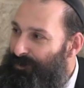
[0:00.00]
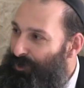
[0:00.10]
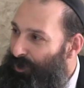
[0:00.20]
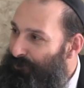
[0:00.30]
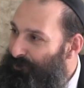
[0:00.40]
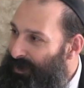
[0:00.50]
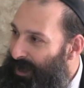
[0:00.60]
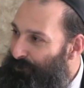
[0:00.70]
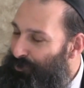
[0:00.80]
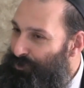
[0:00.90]
not be
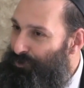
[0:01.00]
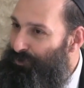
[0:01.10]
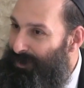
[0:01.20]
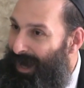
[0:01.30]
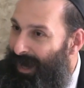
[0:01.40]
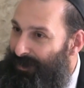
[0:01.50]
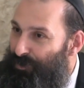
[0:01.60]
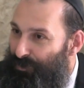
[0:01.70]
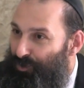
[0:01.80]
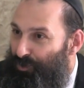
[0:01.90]
able to lie,
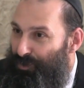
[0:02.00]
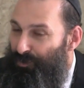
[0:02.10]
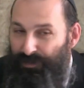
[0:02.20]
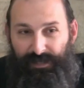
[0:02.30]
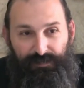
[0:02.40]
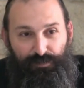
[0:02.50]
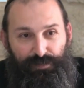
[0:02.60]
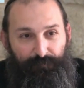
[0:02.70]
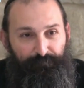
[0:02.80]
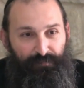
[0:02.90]
to